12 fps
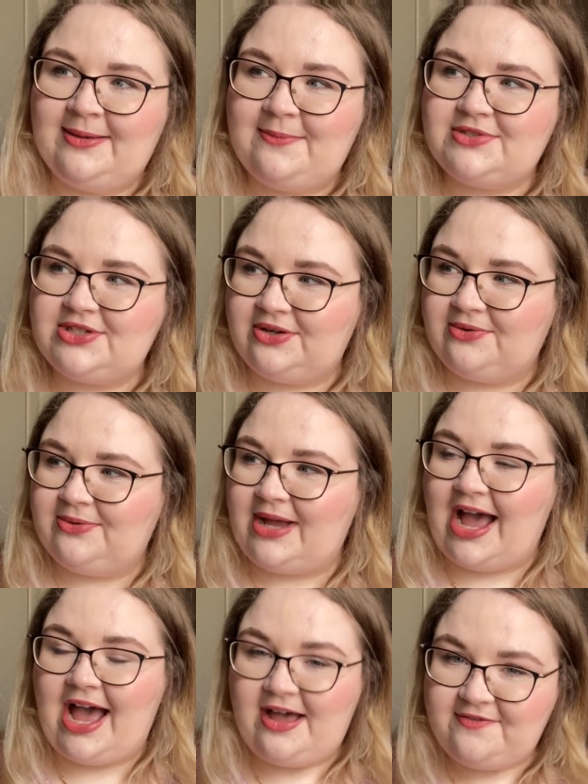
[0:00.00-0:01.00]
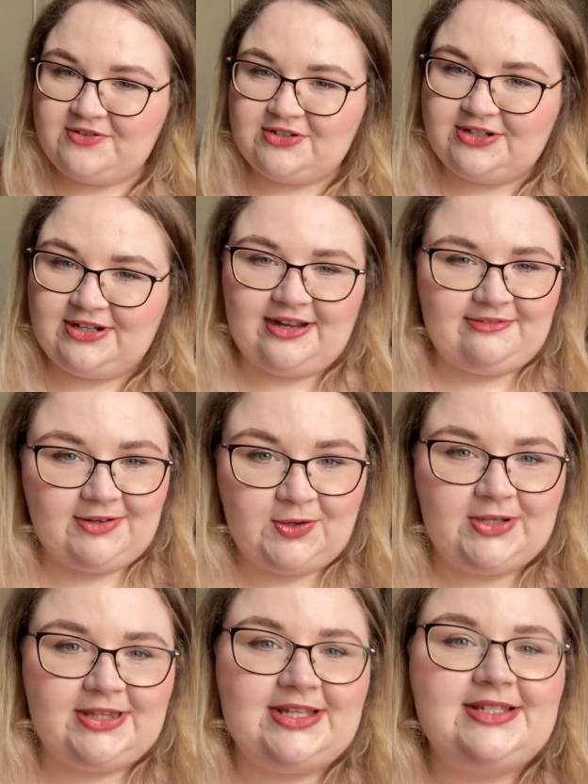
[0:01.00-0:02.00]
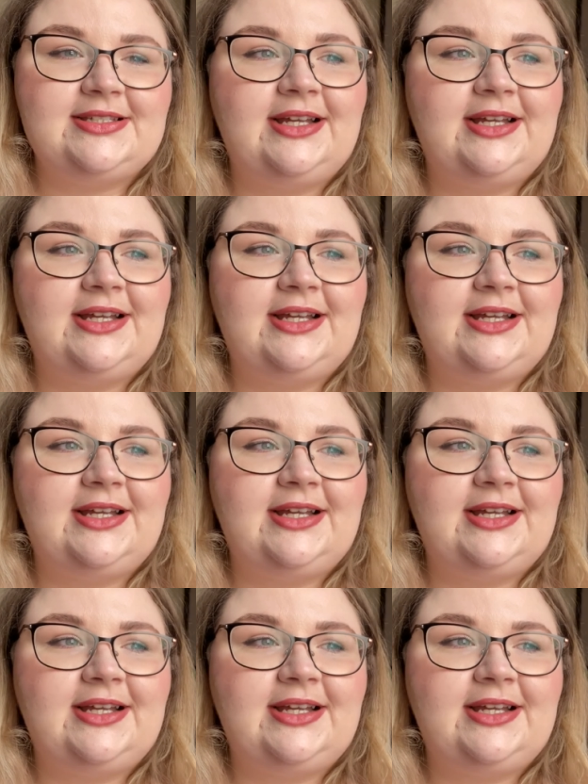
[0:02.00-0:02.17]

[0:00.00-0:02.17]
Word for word: So after I record this,